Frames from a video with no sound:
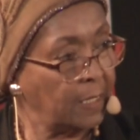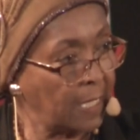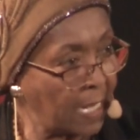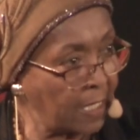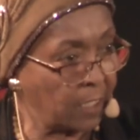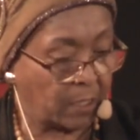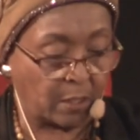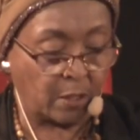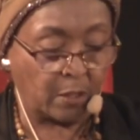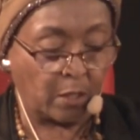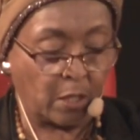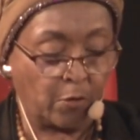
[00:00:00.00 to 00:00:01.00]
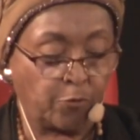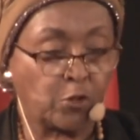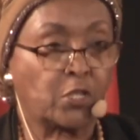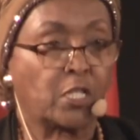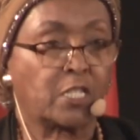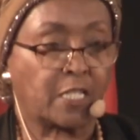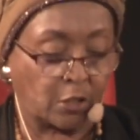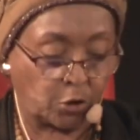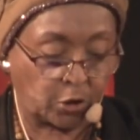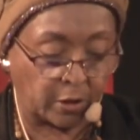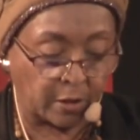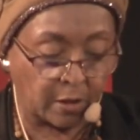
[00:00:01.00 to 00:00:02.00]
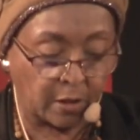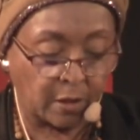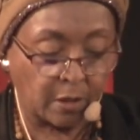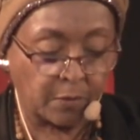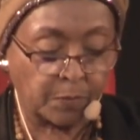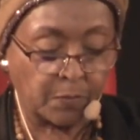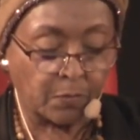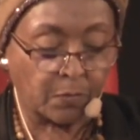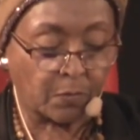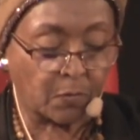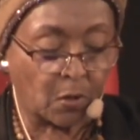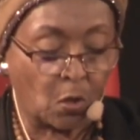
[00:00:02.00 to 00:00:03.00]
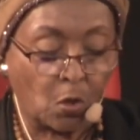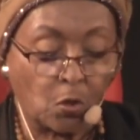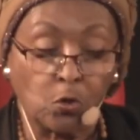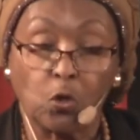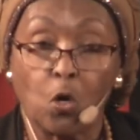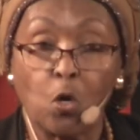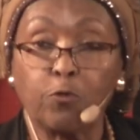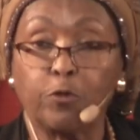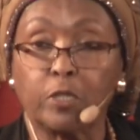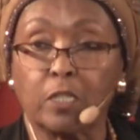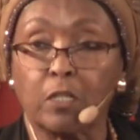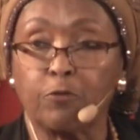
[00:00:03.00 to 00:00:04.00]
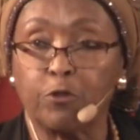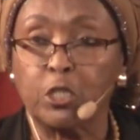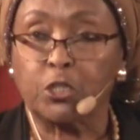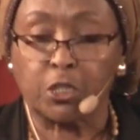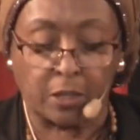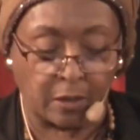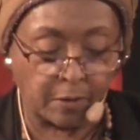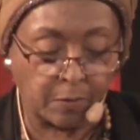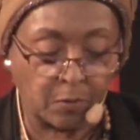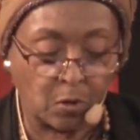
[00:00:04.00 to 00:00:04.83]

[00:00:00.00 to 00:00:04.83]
neither for secession nor for the revision